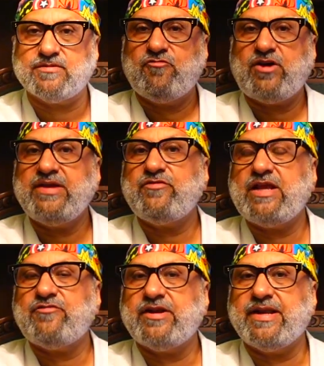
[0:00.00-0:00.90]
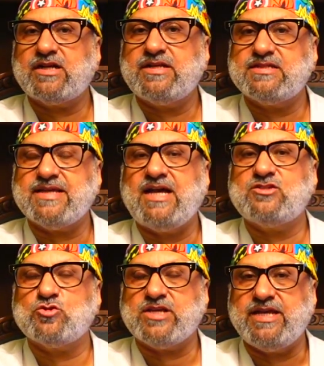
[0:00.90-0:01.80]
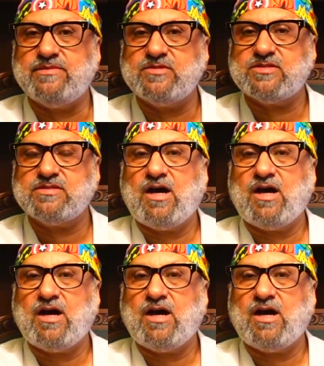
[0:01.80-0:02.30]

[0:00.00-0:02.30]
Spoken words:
5-alpha reductase isozymes